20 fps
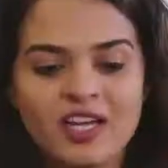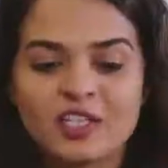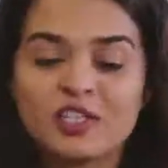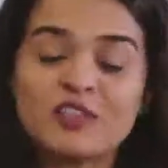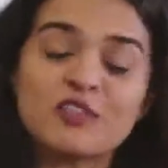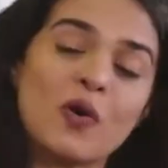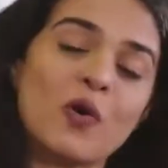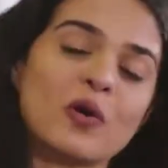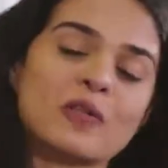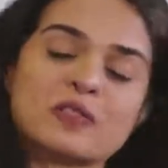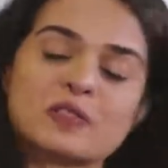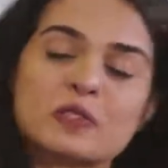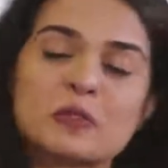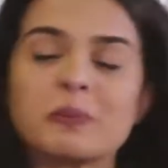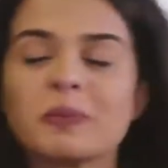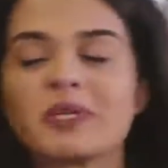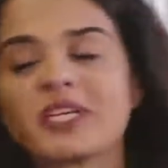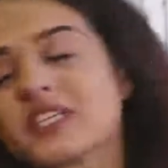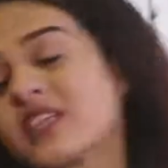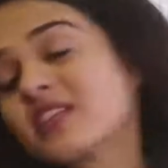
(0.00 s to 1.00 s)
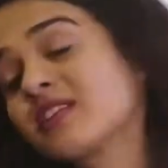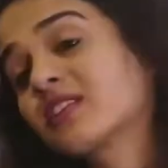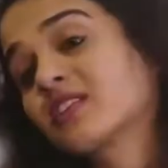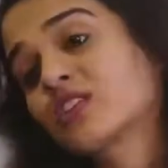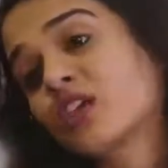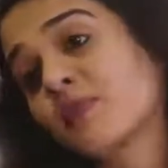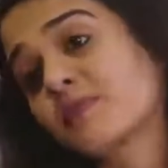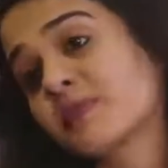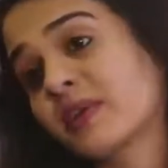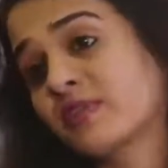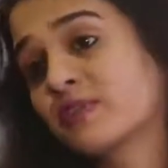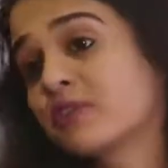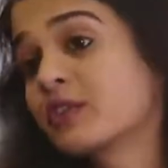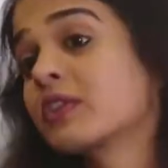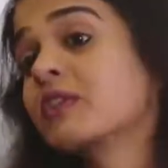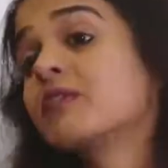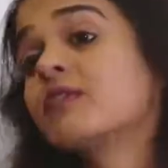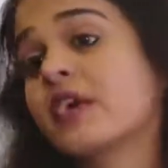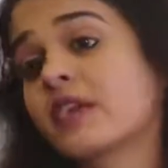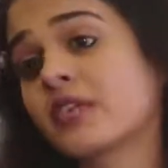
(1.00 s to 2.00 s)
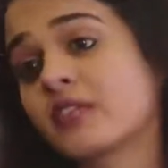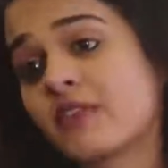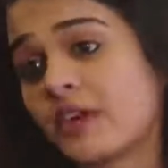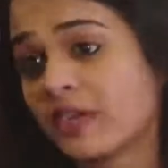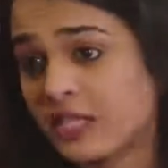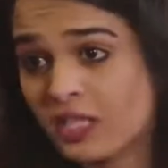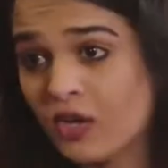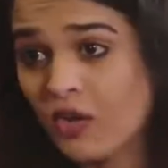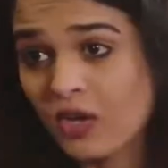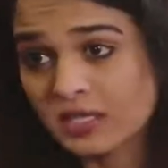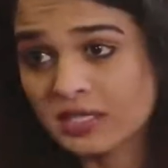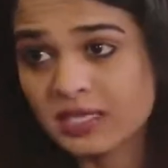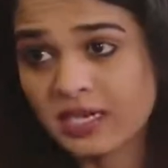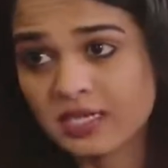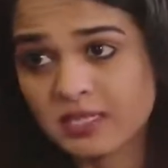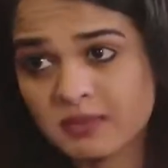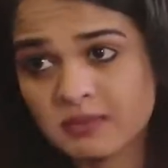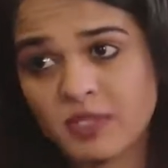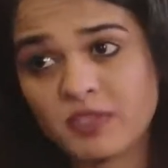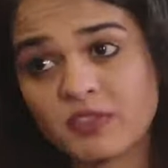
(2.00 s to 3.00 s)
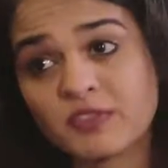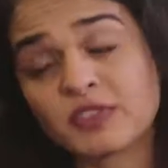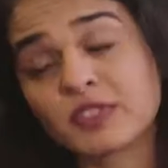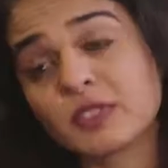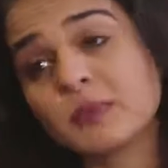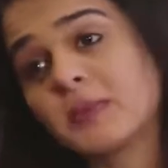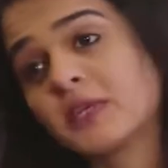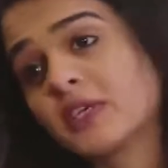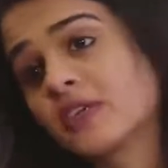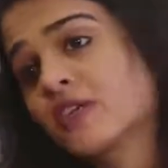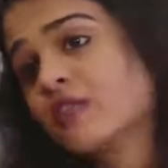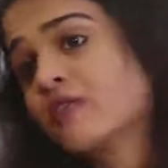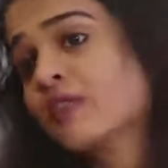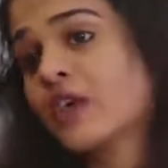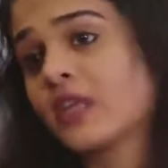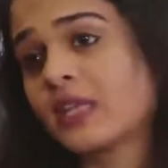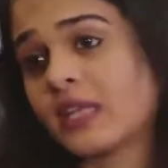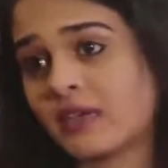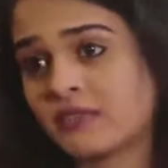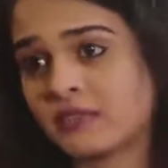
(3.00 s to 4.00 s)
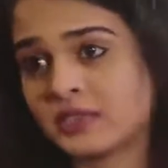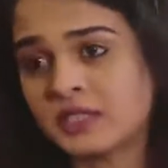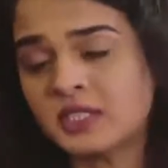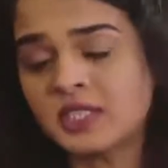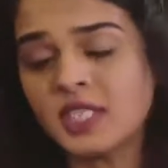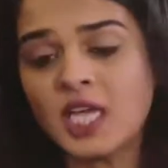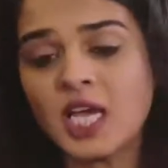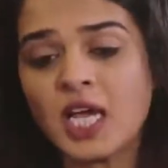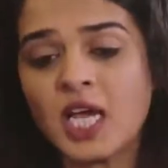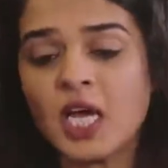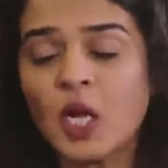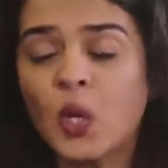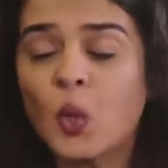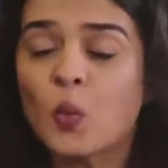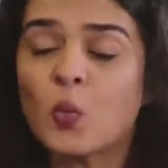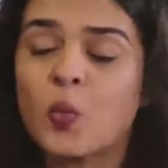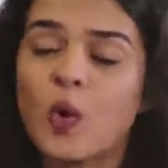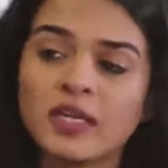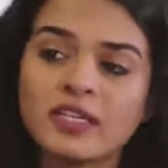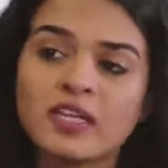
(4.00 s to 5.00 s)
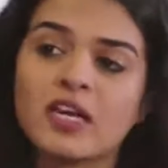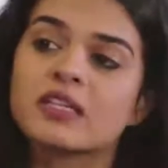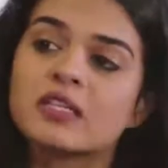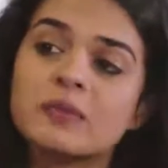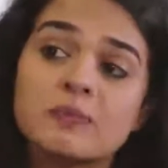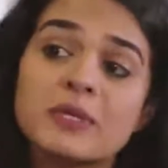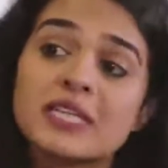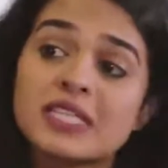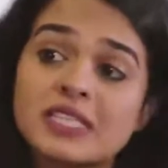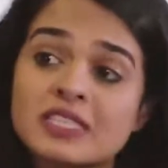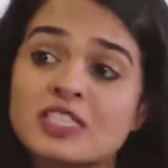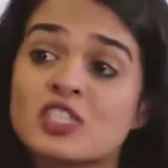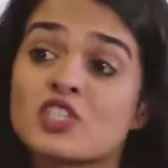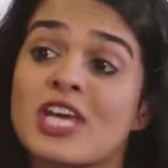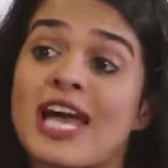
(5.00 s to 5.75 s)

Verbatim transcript: You've also been in the top 10 for a very, very long time. For a player of your level, what are the biggest